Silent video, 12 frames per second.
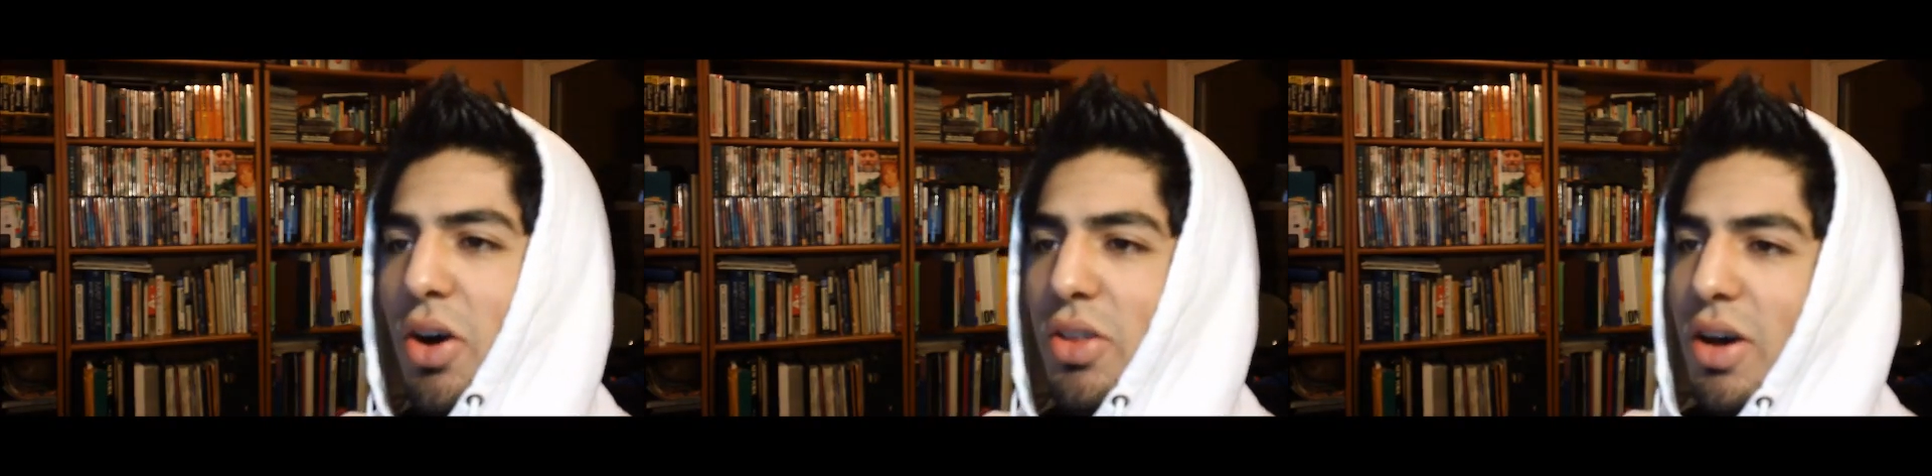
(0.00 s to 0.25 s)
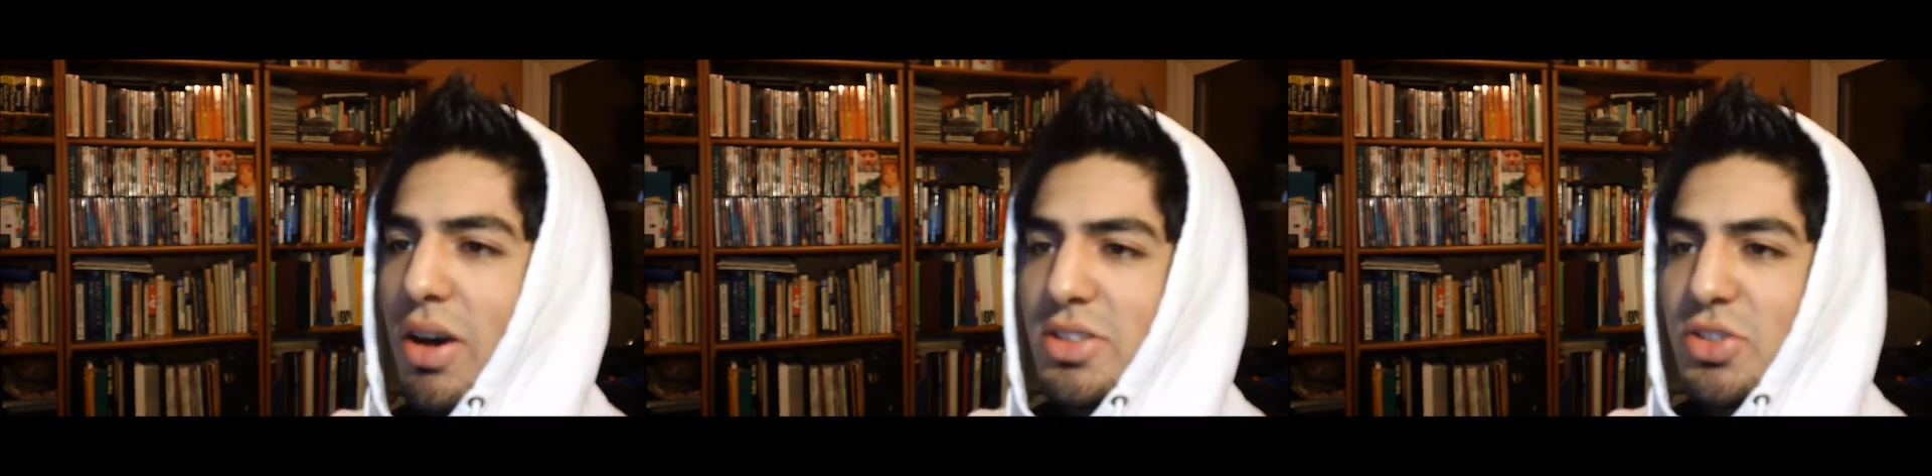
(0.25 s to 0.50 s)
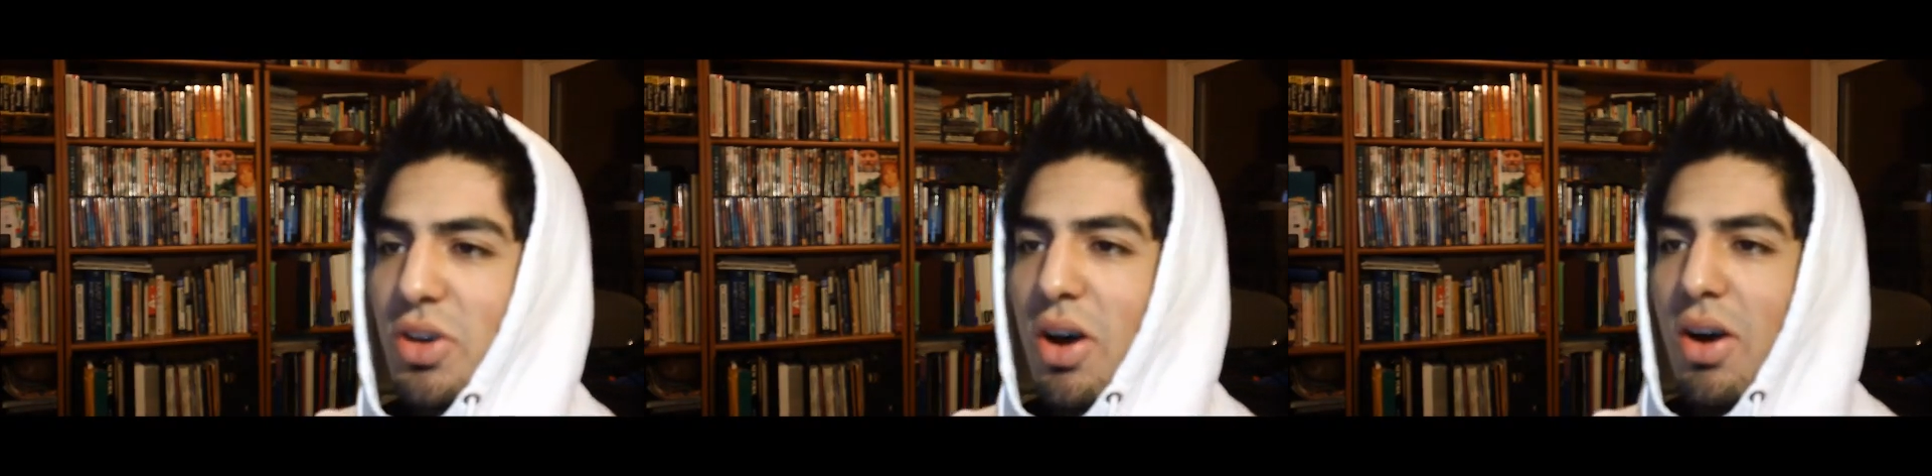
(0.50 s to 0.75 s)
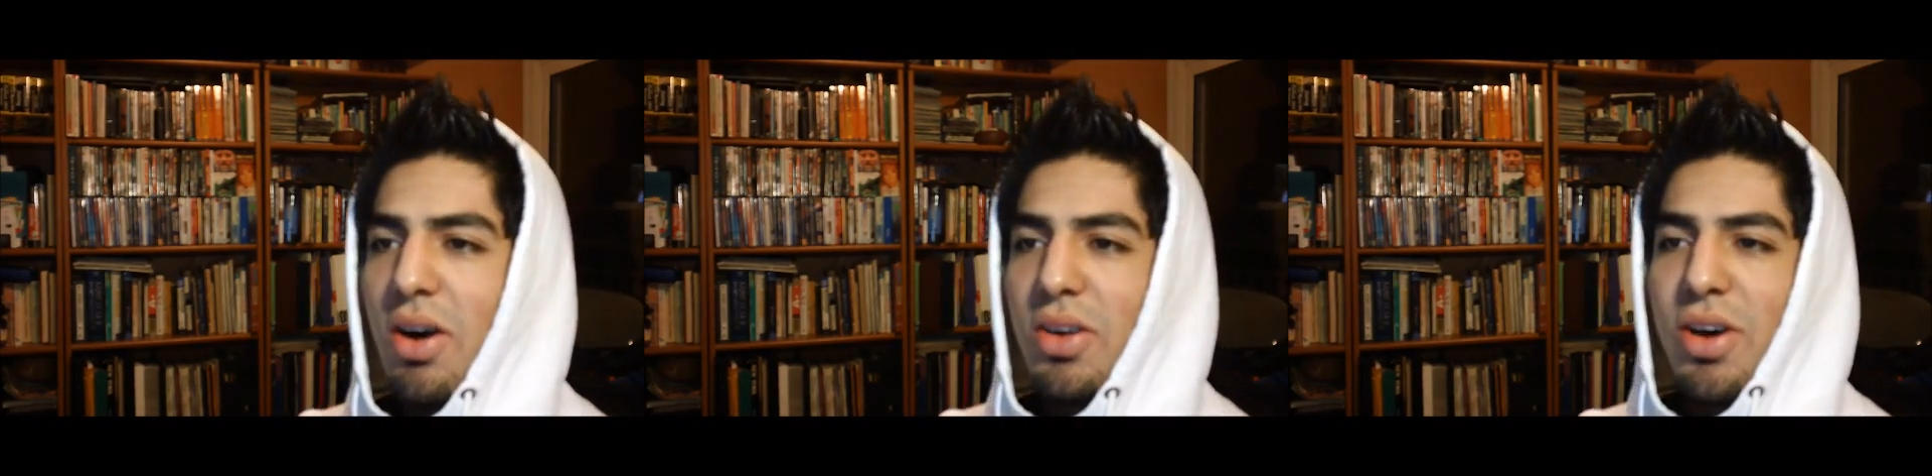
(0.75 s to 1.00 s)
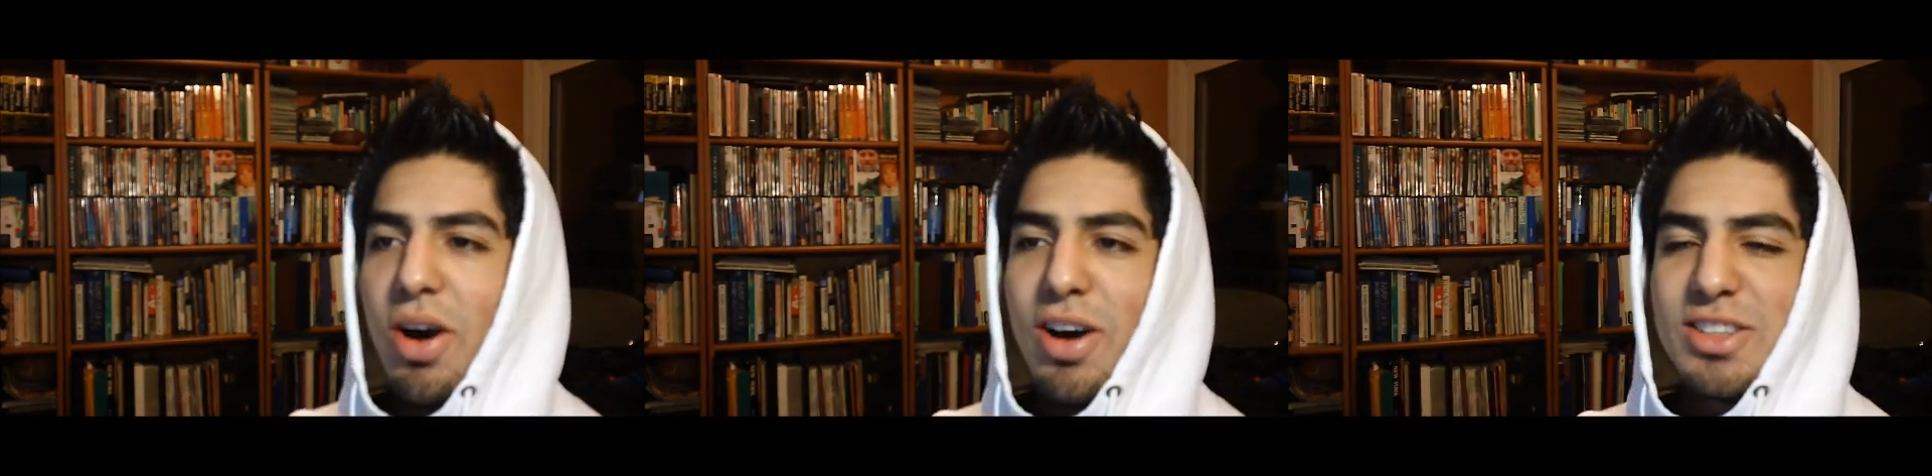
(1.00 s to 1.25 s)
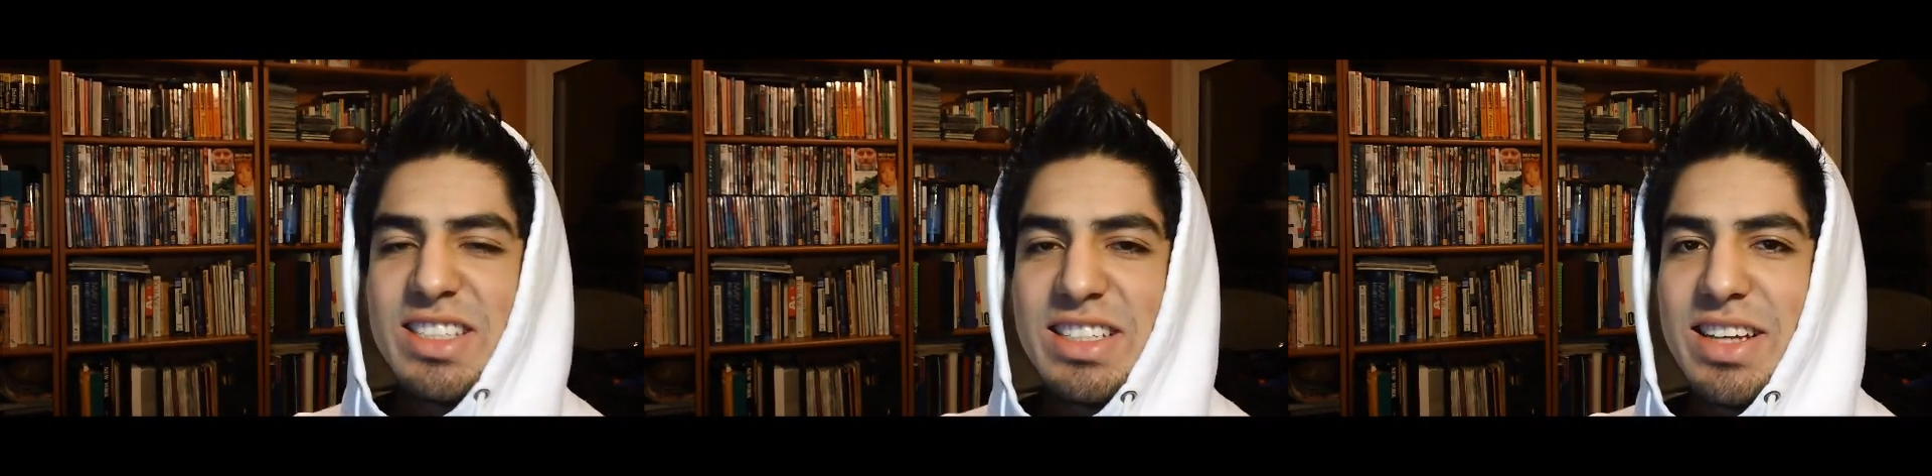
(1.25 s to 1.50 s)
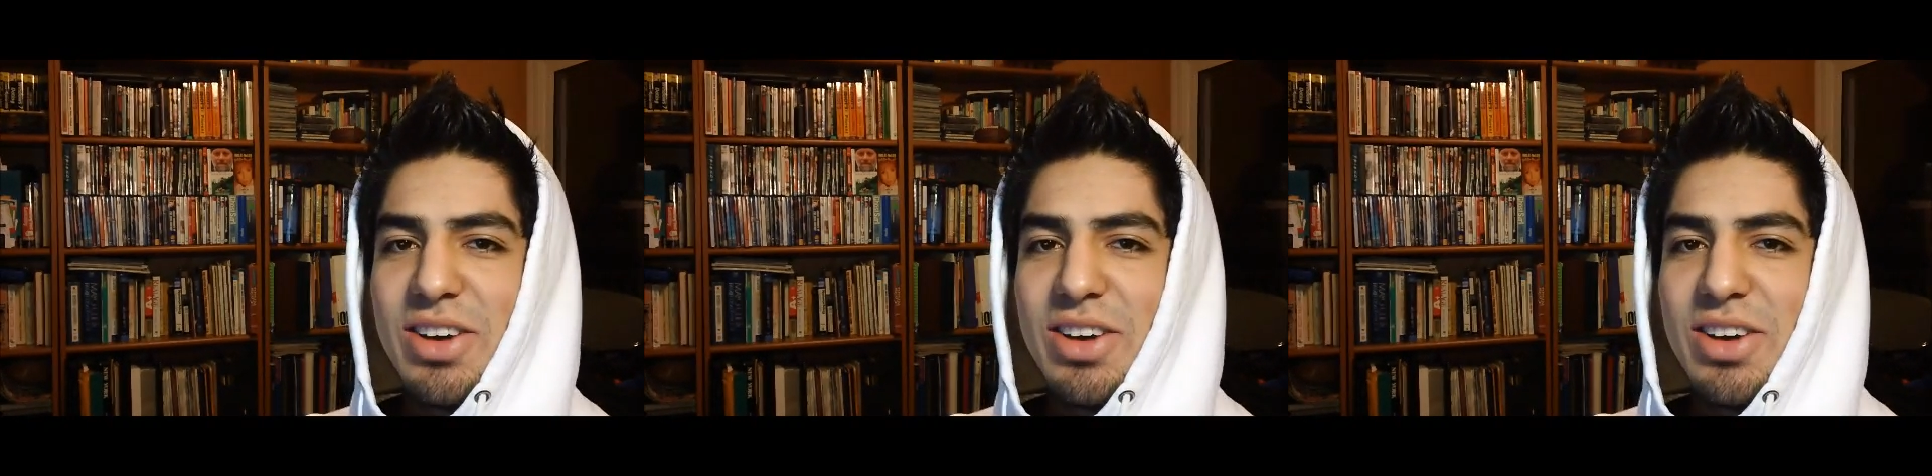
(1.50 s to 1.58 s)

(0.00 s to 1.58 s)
all the Aussies